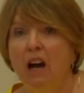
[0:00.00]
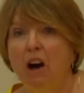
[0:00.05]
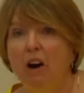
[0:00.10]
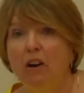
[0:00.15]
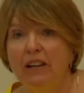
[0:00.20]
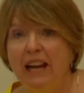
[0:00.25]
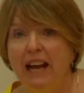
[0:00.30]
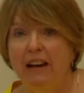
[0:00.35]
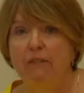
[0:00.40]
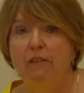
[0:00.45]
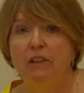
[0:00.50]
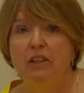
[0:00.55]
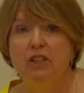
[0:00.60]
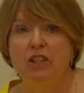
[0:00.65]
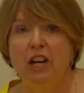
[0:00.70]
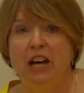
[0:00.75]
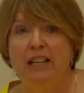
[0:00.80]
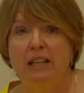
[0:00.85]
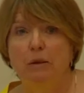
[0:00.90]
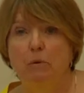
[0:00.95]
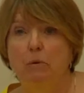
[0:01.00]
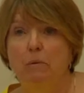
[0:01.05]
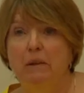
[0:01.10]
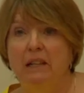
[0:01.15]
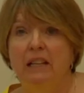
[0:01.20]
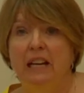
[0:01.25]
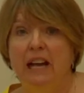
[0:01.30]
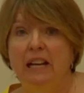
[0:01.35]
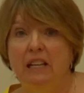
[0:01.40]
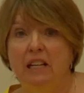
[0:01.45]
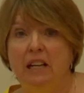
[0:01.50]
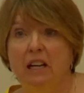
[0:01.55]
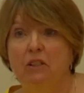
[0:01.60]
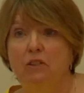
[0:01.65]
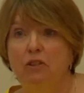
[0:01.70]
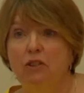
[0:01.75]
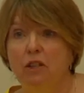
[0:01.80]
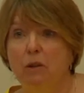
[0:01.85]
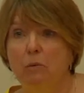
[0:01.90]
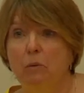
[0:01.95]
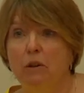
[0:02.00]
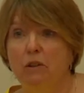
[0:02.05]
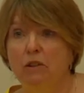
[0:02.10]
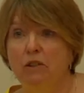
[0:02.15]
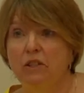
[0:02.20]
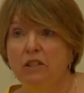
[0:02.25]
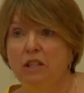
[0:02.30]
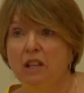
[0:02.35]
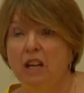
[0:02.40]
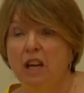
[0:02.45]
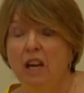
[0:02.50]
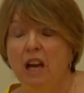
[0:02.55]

on average any woman in any country wants.